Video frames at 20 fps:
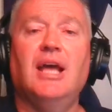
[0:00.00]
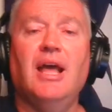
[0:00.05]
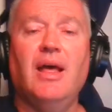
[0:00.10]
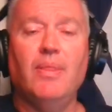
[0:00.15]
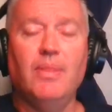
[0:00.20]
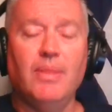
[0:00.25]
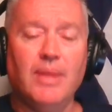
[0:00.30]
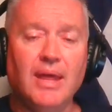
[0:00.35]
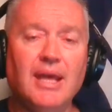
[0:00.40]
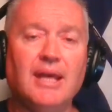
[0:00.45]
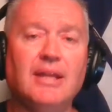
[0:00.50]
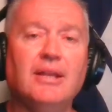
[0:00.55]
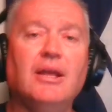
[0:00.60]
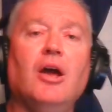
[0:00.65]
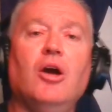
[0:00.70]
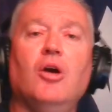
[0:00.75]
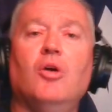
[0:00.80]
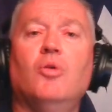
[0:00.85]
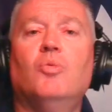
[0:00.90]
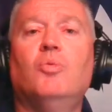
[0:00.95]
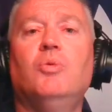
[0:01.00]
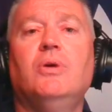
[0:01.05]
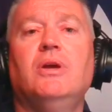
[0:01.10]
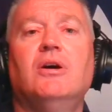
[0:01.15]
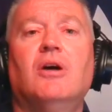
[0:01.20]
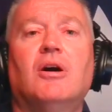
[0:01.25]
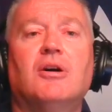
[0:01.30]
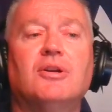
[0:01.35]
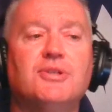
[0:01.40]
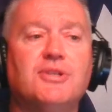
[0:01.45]
And then we
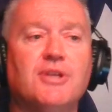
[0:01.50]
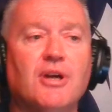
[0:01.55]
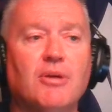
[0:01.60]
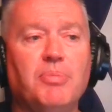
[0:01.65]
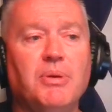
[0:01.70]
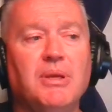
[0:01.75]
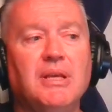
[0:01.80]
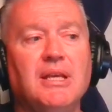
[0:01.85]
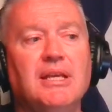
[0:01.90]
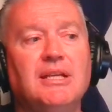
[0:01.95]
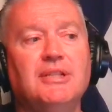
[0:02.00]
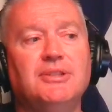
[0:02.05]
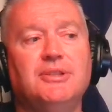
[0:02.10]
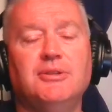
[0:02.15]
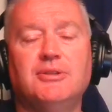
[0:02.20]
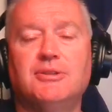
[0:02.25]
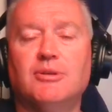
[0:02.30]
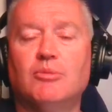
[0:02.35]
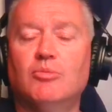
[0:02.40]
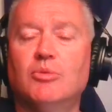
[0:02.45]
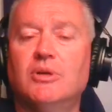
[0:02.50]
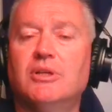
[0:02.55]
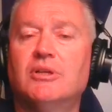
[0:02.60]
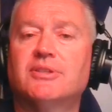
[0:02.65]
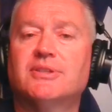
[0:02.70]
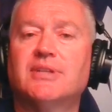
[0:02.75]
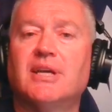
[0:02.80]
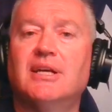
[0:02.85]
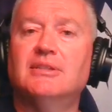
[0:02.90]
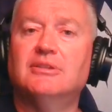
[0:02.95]
are jumping into some
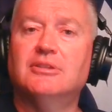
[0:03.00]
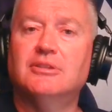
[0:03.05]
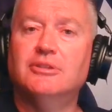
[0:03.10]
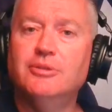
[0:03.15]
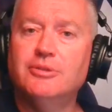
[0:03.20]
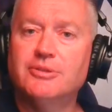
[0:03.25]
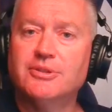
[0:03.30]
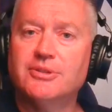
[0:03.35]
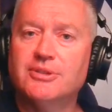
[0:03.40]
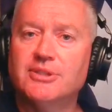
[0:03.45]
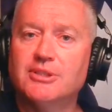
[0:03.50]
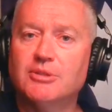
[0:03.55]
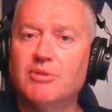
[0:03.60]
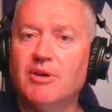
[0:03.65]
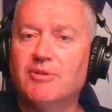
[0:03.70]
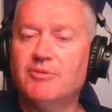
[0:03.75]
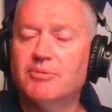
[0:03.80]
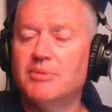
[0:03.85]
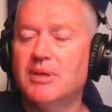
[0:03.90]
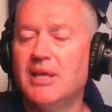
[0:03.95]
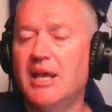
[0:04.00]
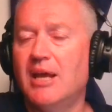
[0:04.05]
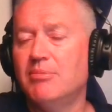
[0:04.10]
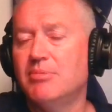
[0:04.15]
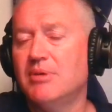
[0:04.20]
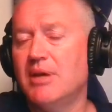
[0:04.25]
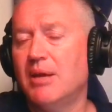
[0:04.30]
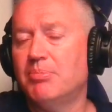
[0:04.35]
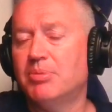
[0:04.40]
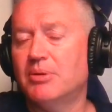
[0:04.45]
winners and losers this week from the
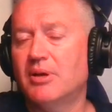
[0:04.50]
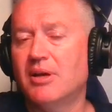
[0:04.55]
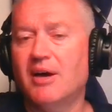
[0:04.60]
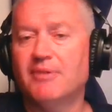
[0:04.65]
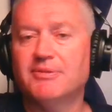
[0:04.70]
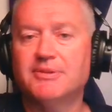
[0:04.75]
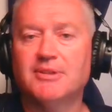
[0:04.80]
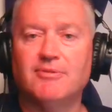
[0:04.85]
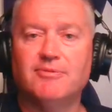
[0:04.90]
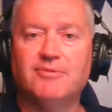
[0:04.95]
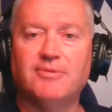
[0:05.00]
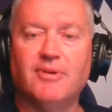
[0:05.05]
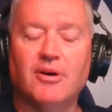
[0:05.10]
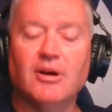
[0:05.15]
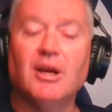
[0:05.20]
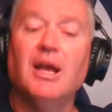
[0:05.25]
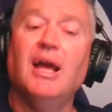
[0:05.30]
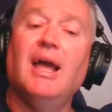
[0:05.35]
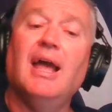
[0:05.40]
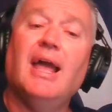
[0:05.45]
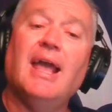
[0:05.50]
NBA playoffs so far.